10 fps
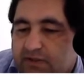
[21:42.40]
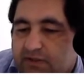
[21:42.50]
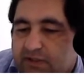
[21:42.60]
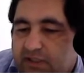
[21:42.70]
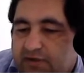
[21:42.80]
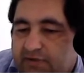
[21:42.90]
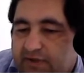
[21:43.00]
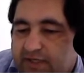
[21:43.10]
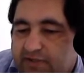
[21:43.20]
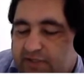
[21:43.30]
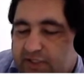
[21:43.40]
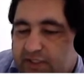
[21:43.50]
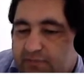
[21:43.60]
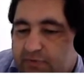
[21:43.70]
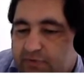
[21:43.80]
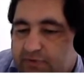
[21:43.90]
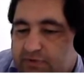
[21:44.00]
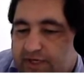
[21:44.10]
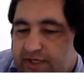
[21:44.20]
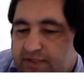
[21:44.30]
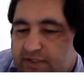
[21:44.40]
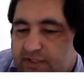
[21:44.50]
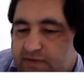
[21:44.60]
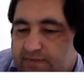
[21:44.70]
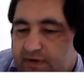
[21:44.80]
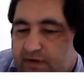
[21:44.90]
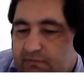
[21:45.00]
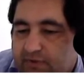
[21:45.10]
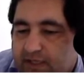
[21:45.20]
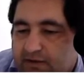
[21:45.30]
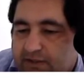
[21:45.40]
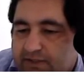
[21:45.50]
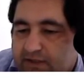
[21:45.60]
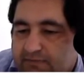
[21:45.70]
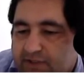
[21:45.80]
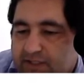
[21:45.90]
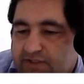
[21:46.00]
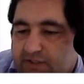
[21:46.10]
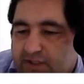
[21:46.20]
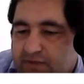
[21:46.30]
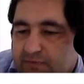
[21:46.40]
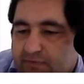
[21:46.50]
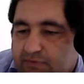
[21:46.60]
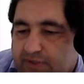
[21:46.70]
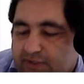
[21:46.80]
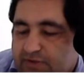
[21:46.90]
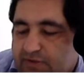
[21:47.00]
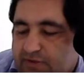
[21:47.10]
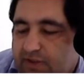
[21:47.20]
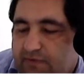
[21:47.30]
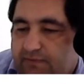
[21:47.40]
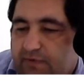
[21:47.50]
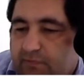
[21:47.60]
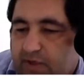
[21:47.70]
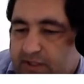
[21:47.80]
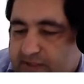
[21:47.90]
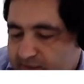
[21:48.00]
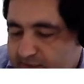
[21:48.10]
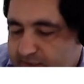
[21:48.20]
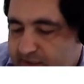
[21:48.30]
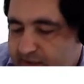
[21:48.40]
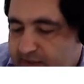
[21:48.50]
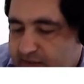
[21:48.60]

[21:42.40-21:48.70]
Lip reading: the range, the input range is from, now I'm changing the input range from -10